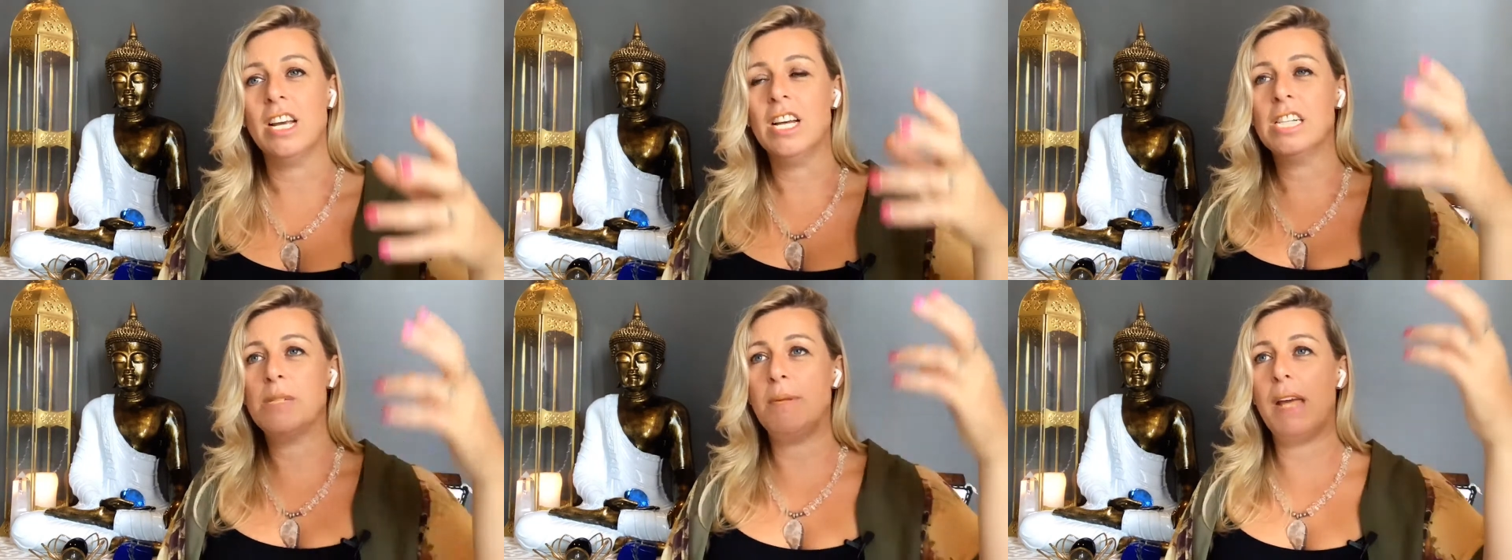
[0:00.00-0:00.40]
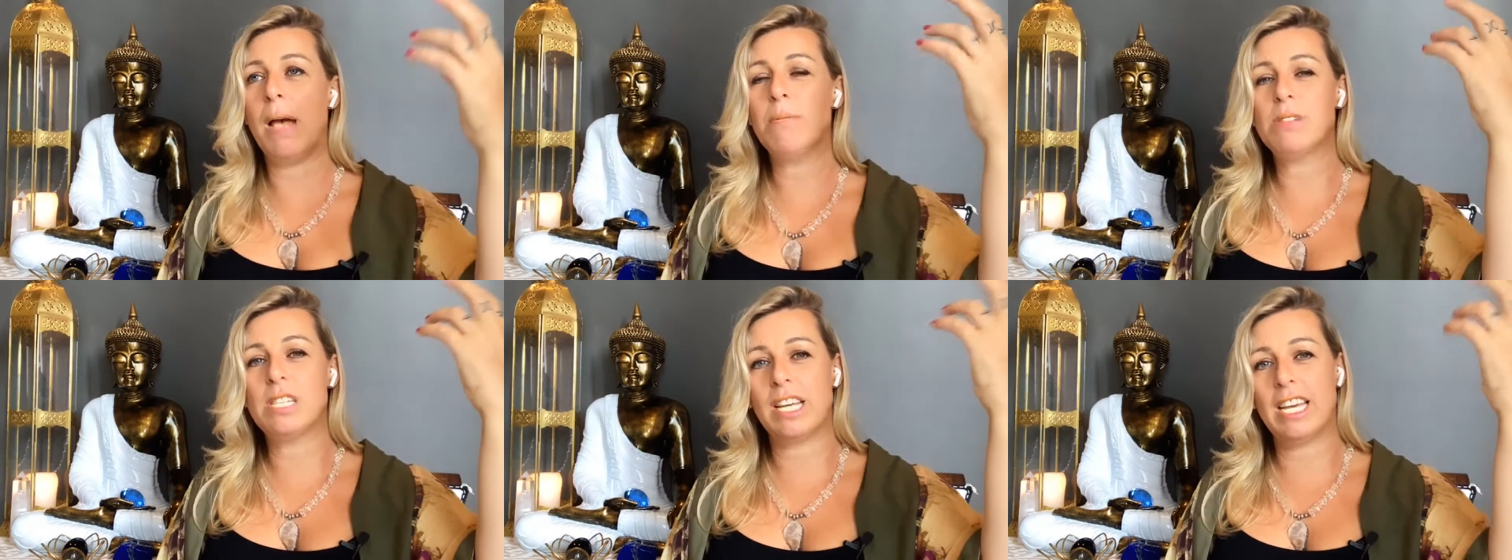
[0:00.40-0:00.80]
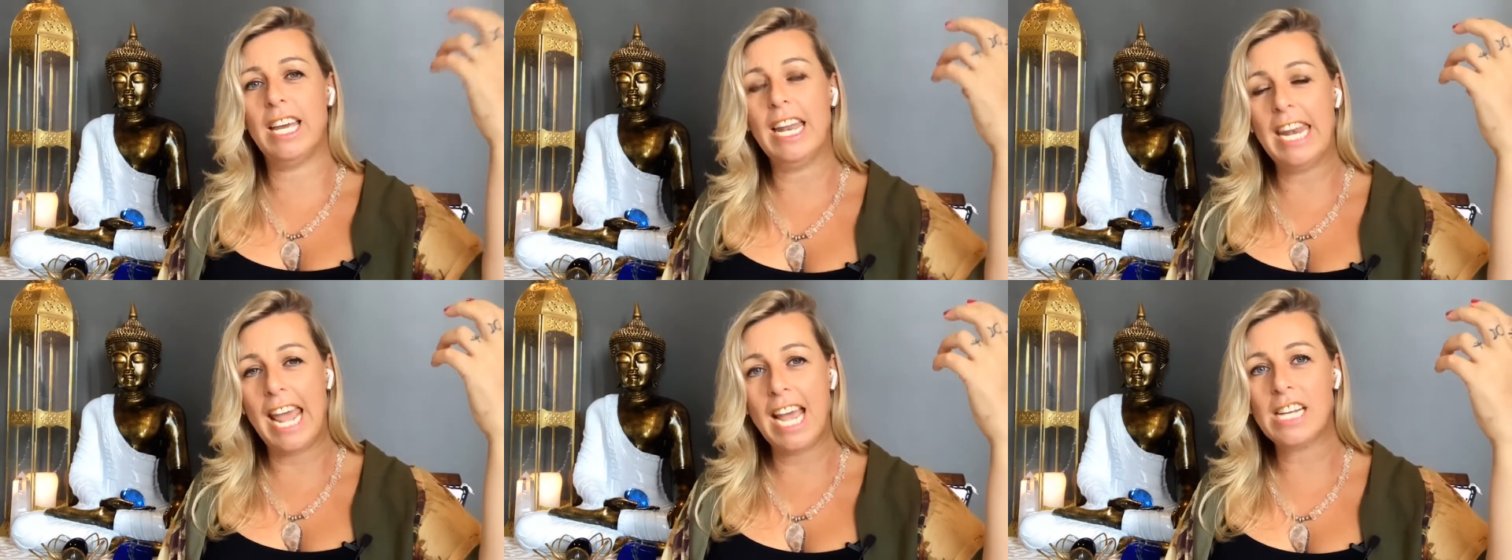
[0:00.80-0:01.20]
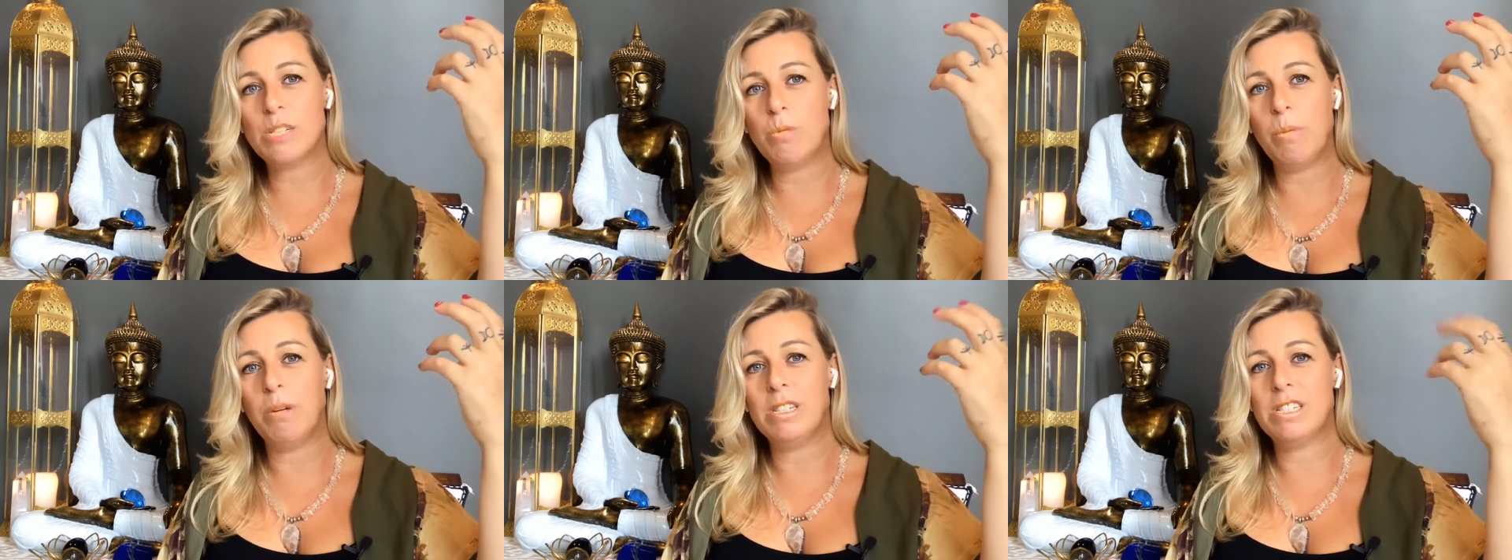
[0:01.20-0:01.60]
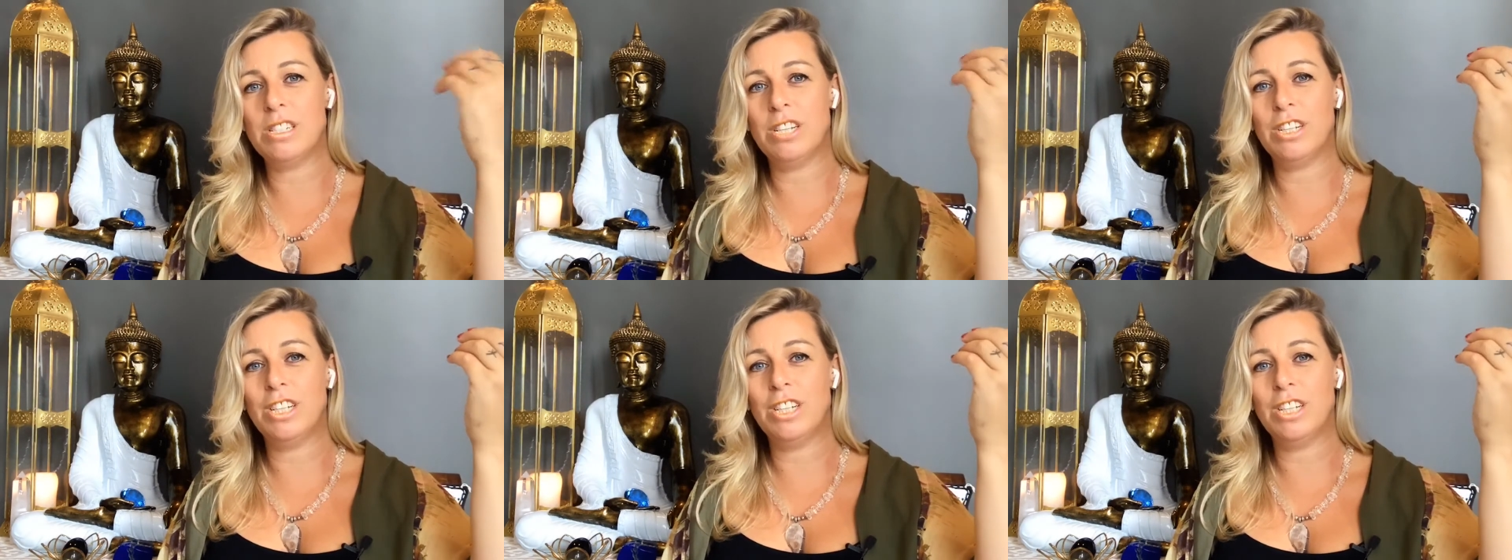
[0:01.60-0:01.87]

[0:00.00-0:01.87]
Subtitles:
to being able to connect women to,